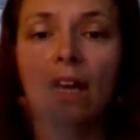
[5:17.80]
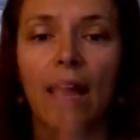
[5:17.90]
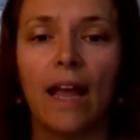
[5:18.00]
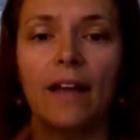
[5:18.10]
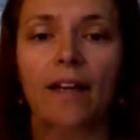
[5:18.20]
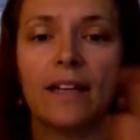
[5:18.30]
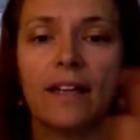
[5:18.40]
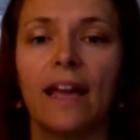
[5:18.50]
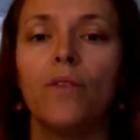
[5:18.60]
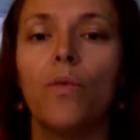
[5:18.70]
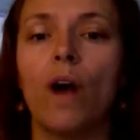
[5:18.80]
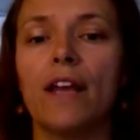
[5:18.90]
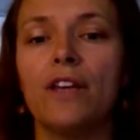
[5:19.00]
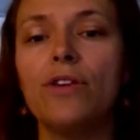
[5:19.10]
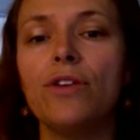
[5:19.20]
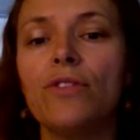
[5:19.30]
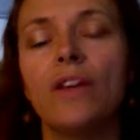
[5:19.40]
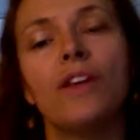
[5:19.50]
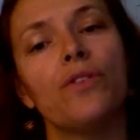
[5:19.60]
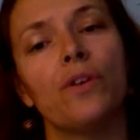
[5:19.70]
and again, why you
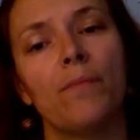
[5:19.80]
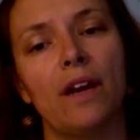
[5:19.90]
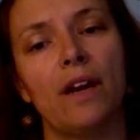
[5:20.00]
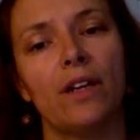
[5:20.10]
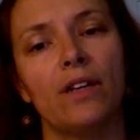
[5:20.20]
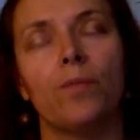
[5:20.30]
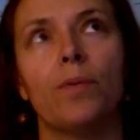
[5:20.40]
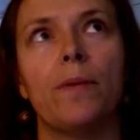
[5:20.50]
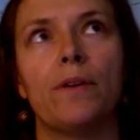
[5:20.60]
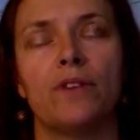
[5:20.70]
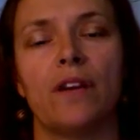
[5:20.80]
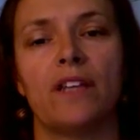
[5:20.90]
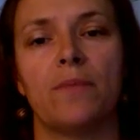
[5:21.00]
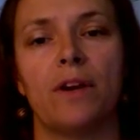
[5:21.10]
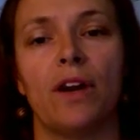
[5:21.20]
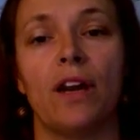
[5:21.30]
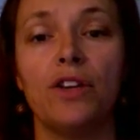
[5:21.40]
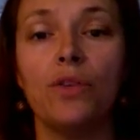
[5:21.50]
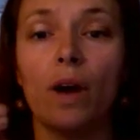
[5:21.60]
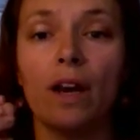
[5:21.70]
think your proposal has merit. And
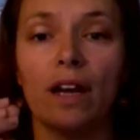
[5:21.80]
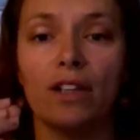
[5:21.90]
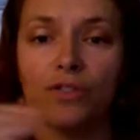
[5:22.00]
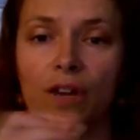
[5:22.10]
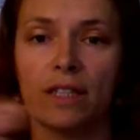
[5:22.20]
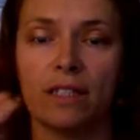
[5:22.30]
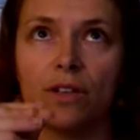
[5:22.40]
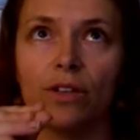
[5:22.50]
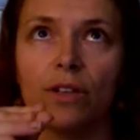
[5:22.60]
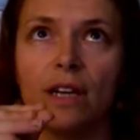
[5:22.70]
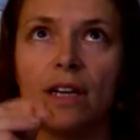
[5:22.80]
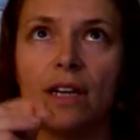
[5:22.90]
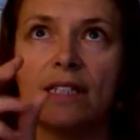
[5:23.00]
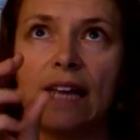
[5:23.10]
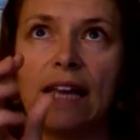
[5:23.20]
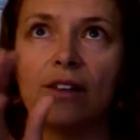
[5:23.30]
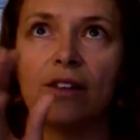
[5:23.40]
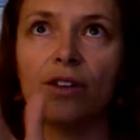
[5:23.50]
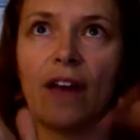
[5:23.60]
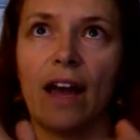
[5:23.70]
you want to address or
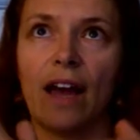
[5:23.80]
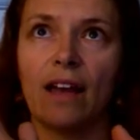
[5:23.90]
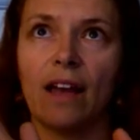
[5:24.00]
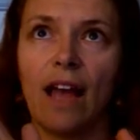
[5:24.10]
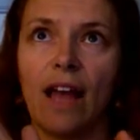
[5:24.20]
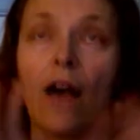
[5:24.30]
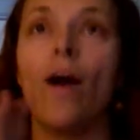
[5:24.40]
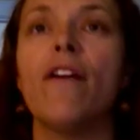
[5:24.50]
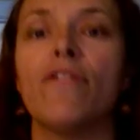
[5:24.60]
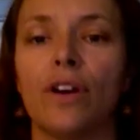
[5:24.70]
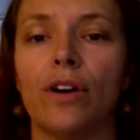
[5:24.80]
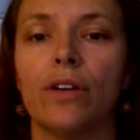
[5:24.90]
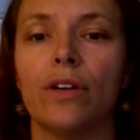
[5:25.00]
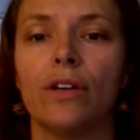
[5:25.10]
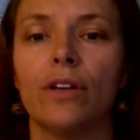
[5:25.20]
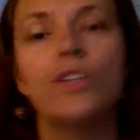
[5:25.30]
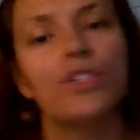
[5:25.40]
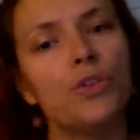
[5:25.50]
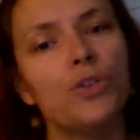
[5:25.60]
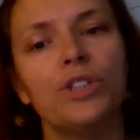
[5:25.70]
tailor that, however,
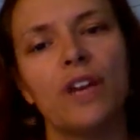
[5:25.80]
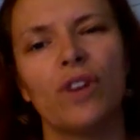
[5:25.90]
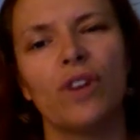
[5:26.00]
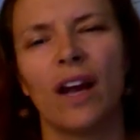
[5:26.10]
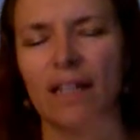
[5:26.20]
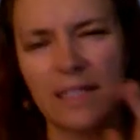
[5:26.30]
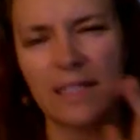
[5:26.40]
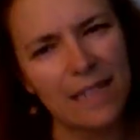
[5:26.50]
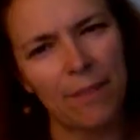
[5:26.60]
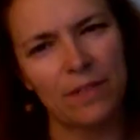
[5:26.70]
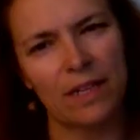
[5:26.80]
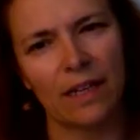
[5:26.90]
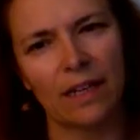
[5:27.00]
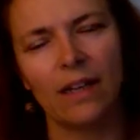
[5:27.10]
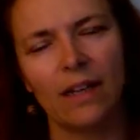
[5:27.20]
to whichever kind of skeptic